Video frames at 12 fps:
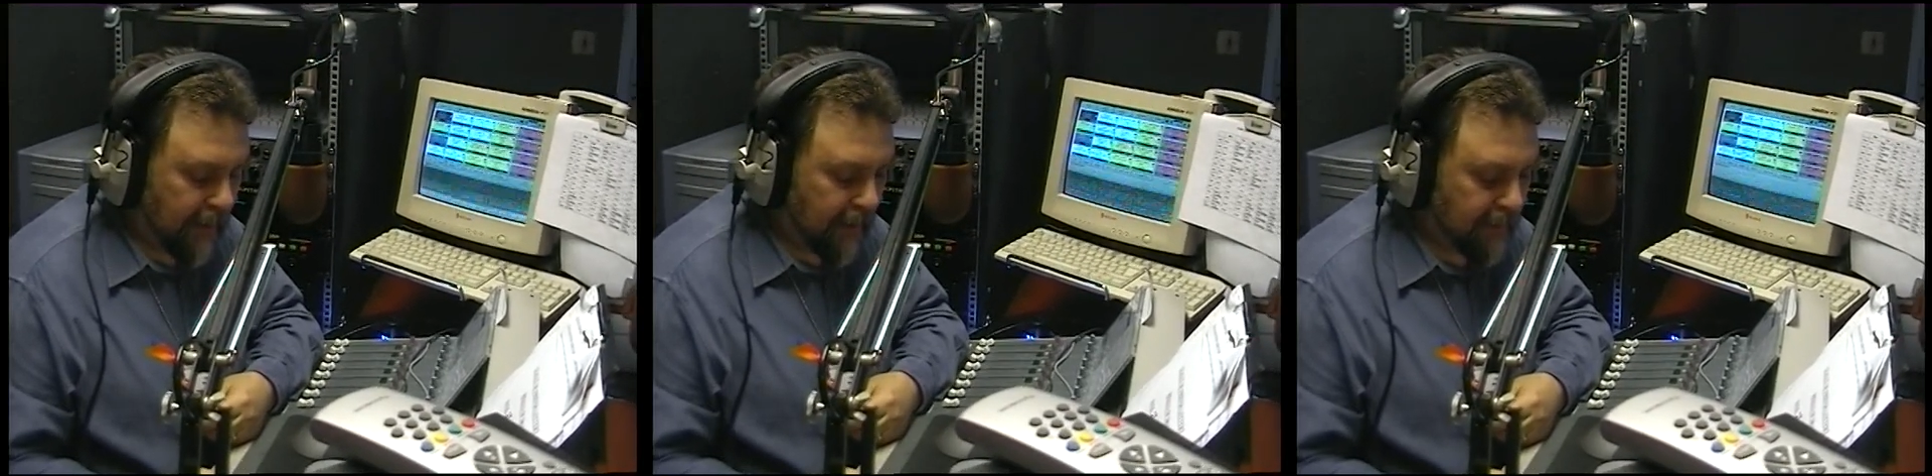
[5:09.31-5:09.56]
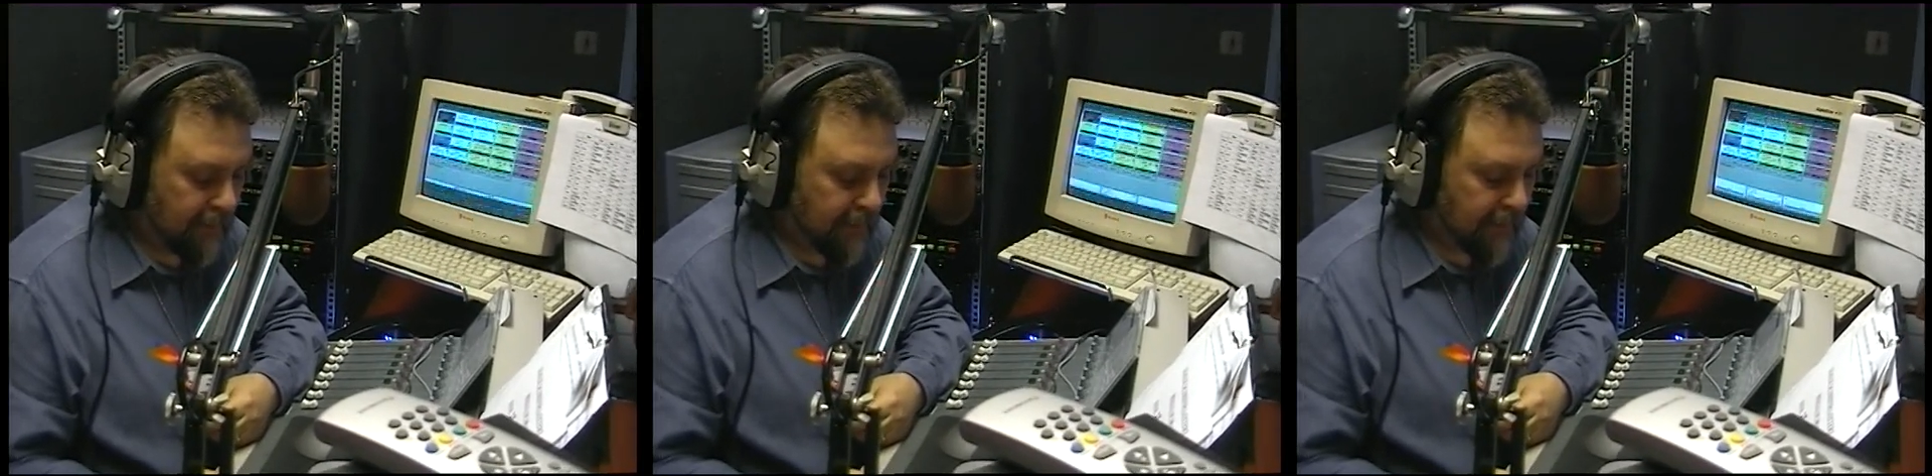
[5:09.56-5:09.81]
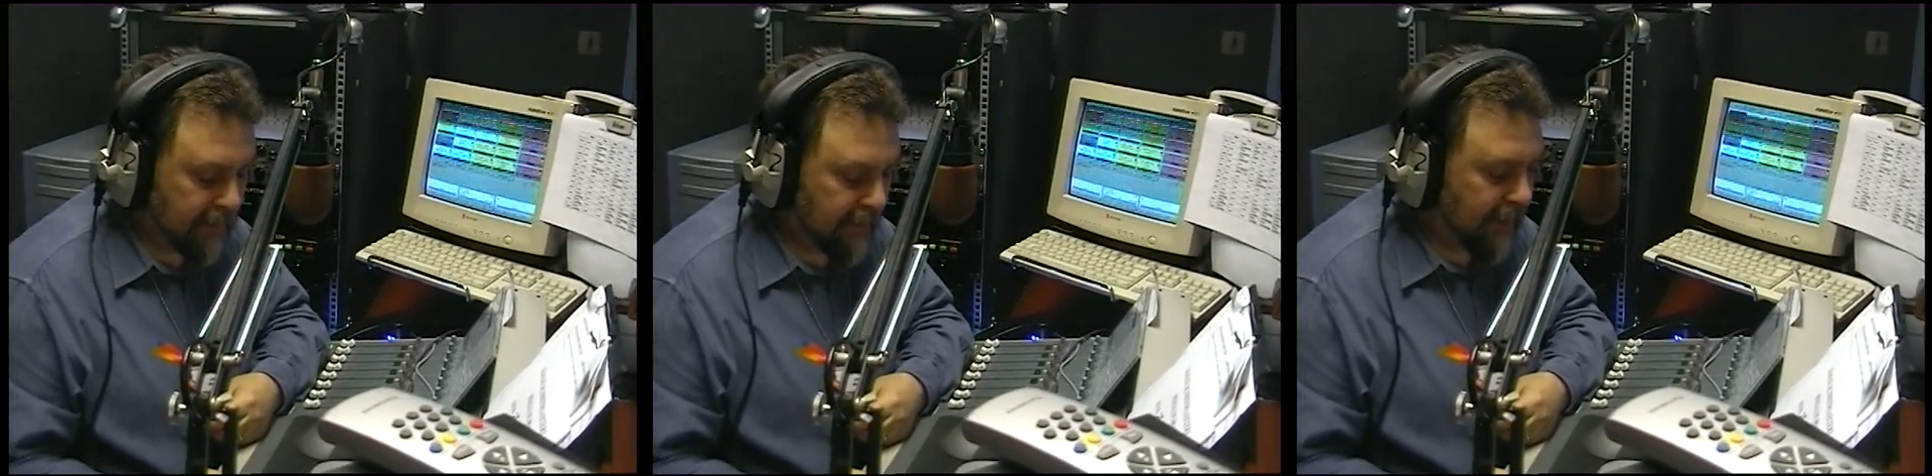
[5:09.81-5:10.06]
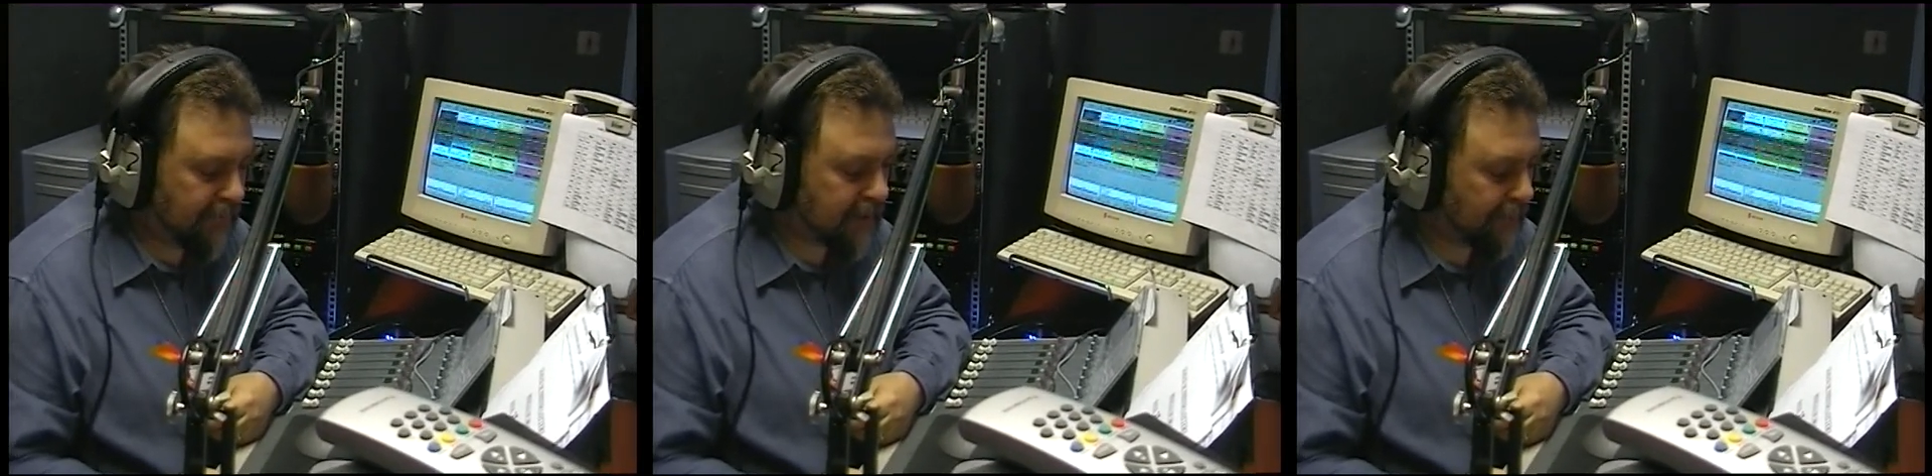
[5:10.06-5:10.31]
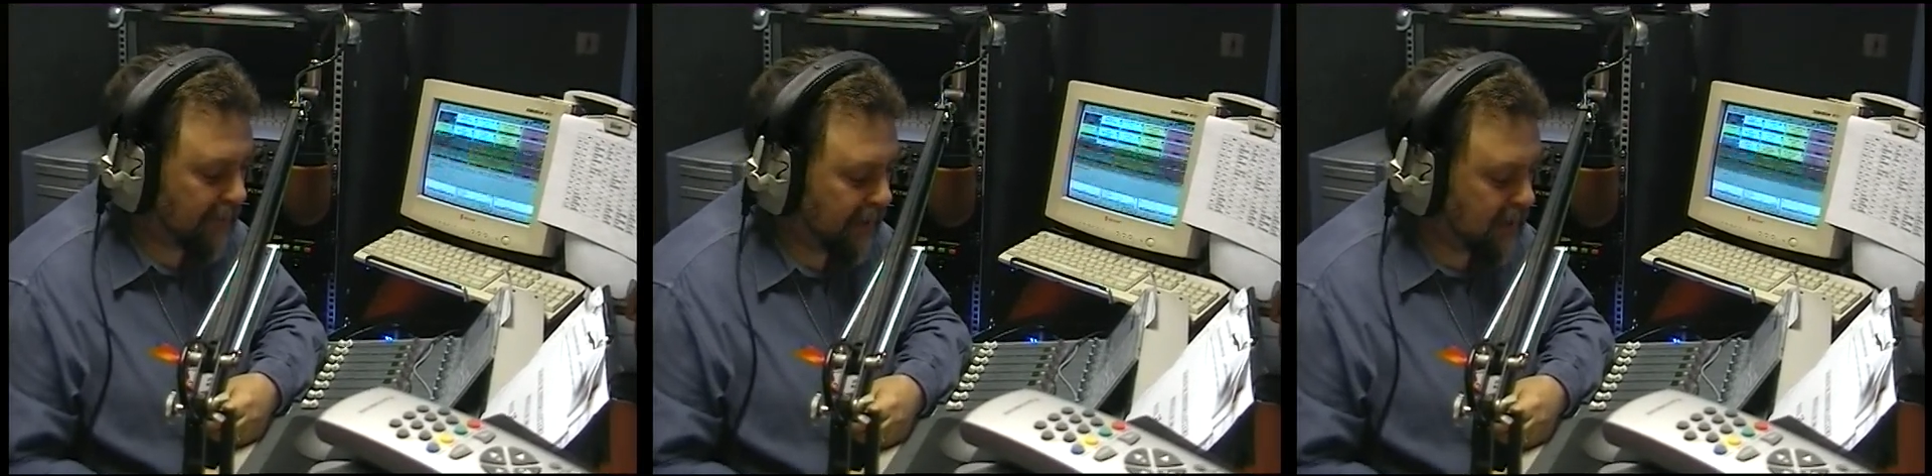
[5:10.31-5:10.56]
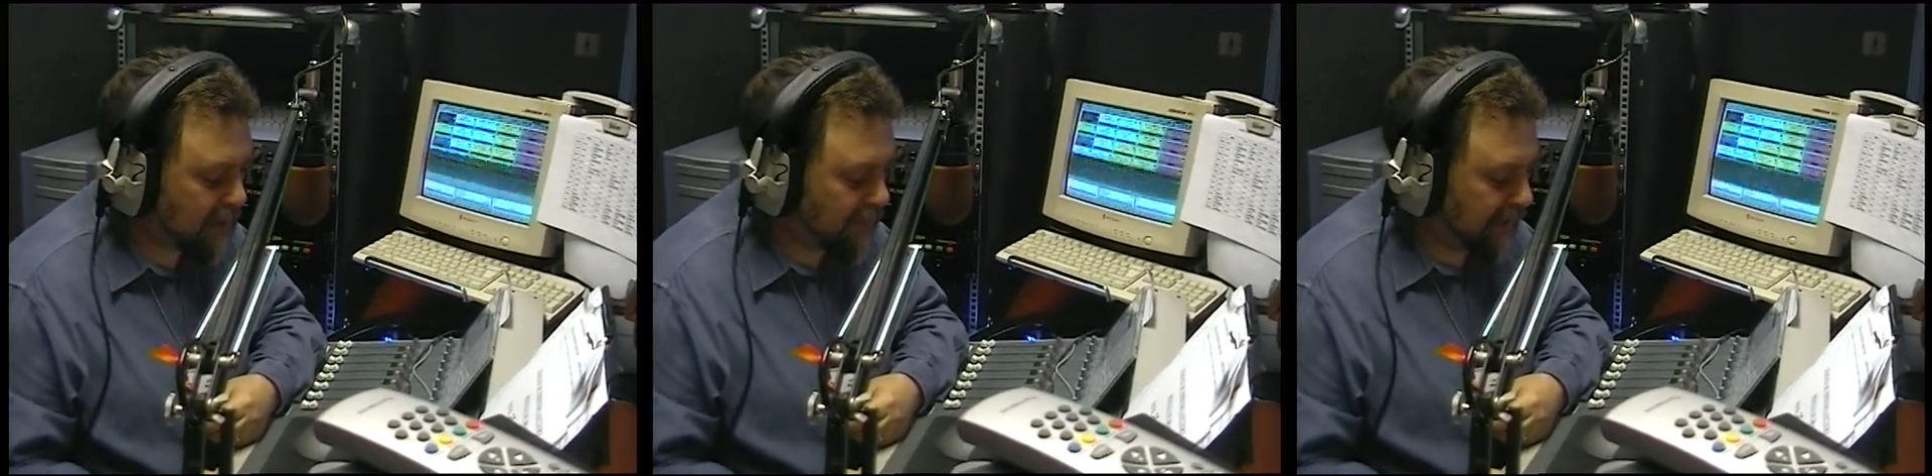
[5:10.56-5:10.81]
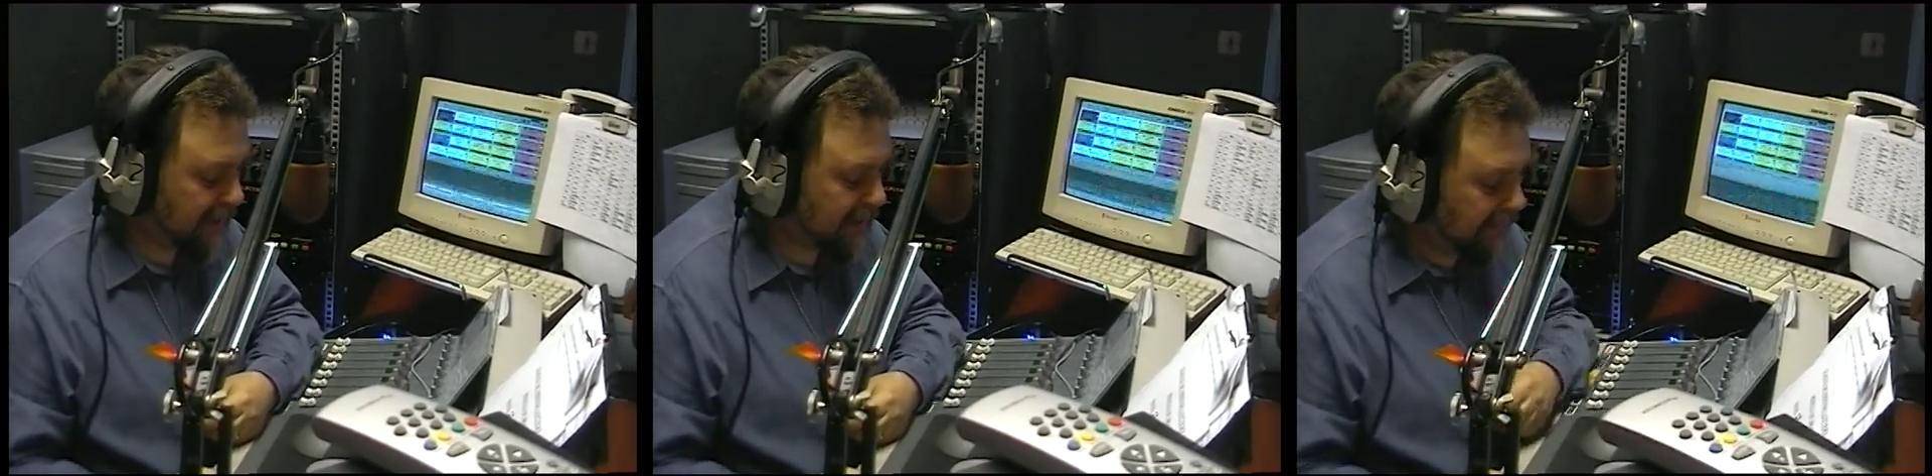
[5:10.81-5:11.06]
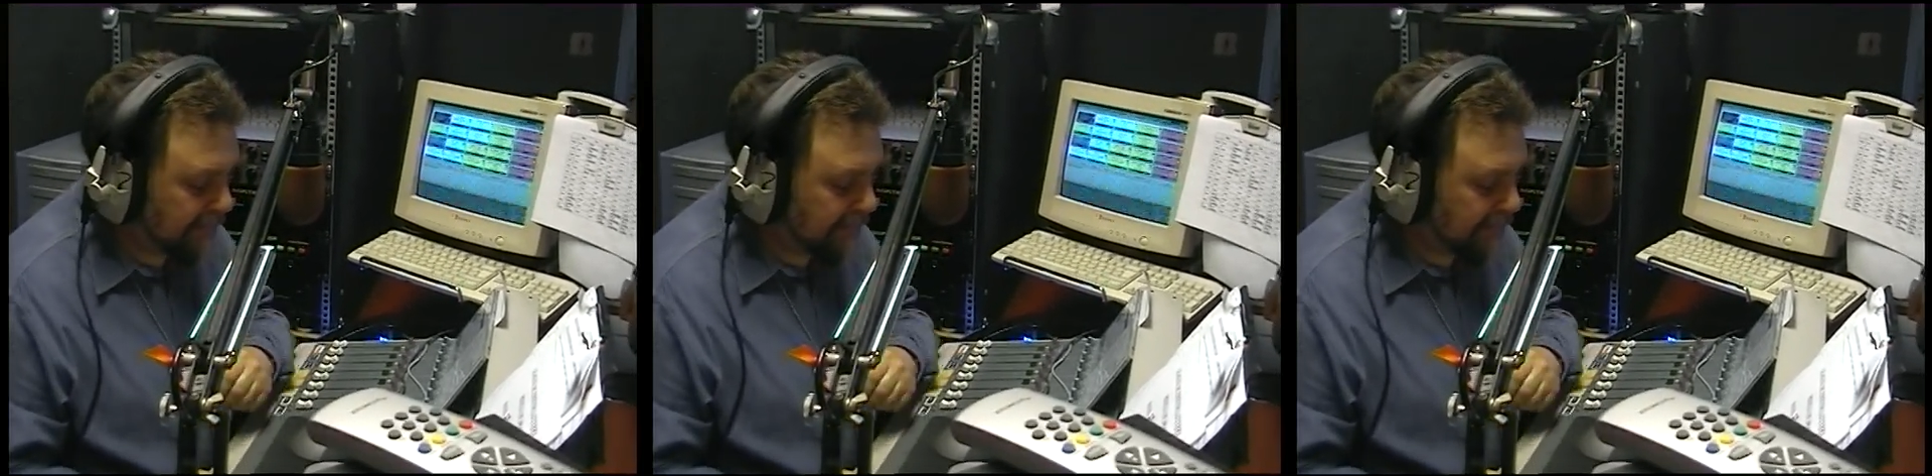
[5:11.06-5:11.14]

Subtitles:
and have something to eat.